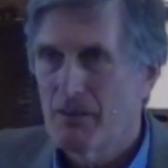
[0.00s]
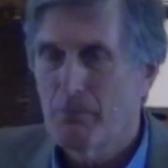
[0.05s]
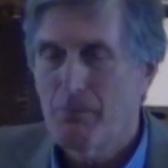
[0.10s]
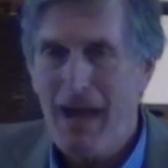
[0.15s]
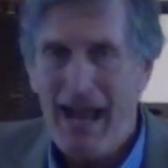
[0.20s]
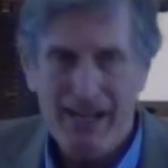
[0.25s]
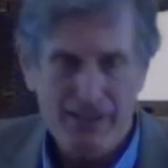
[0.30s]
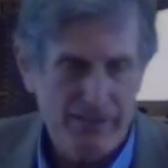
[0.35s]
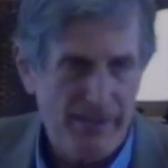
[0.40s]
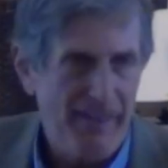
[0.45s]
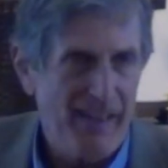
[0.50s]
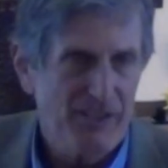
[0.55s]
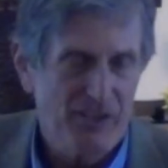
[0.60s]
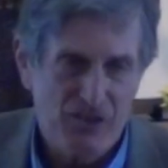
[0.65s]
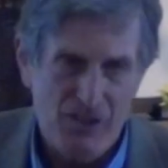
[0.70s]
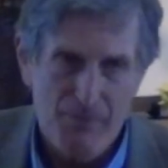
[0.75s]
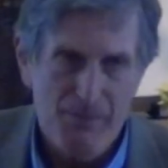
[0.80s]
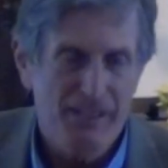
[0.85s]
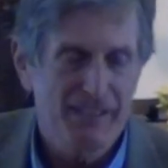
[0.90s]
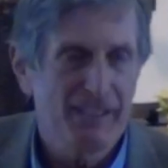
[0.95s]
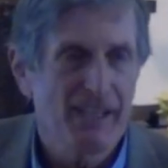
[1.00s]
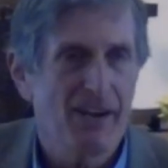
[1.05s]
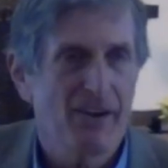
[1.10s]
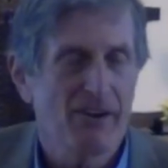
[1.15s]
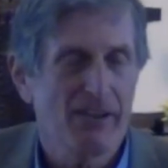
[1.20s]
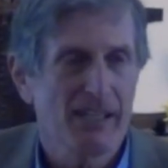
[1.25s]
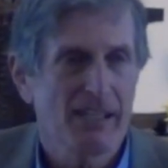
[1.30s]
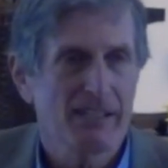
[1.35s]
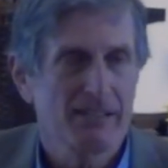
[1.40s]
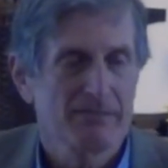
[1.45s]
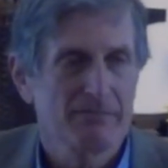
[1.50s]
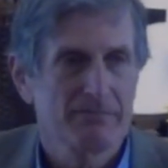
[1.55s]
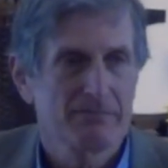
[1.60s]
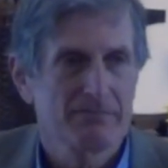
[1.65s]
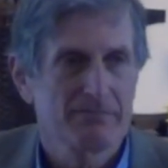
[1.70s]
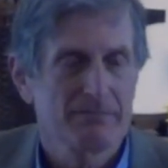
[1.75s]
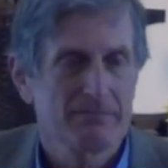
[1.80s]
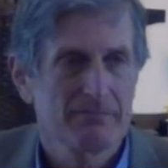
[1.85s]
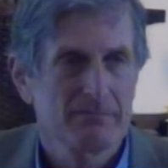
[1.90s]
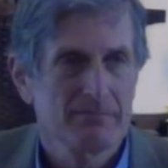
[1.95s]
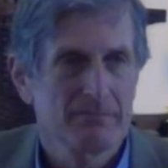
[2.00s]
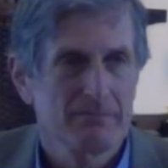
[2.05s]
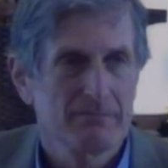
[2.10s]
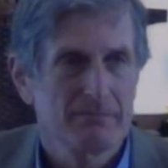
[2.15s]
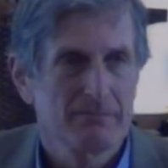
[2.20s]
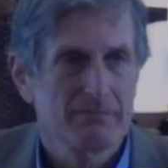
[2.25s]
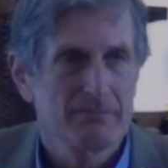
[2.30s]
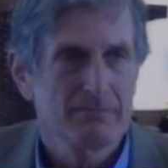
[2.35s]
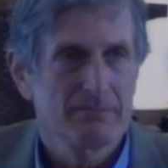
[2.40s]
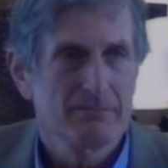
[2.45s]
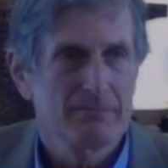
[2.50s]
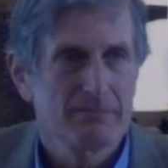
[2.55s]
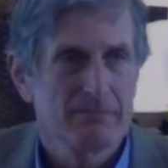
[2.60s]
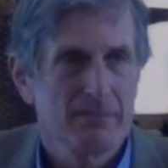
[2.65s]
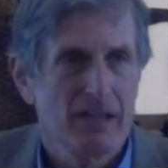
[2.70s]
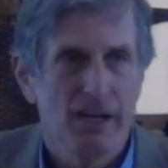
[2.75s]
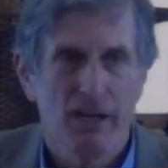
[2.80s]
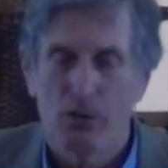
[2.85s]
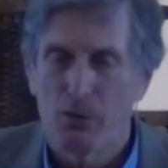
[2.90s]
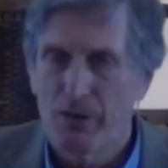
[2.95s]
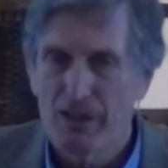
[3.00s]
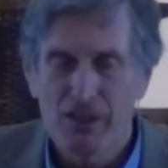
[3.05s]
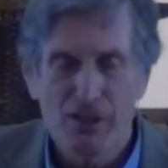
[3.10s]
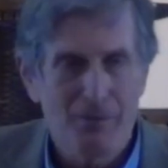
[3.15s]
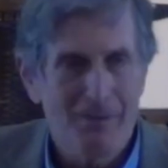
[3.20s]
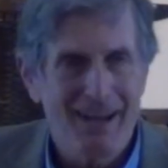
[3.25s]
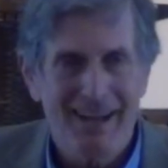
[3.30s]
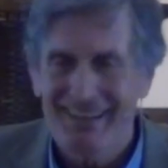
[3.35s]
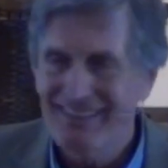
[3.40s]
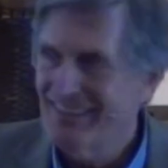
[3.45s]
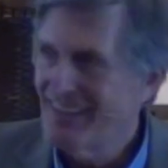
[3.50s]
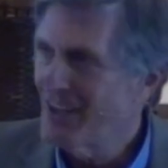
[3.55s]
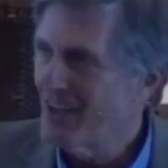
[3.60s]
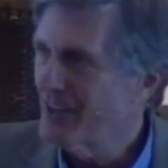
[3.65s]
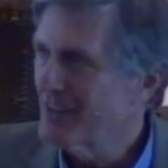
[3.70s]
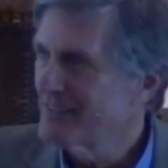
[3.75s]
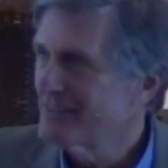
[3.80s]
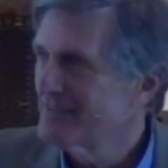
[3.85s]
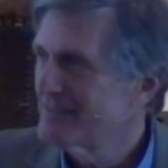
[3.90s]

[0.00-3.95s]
Back to that cemetery. I don't want to go back there.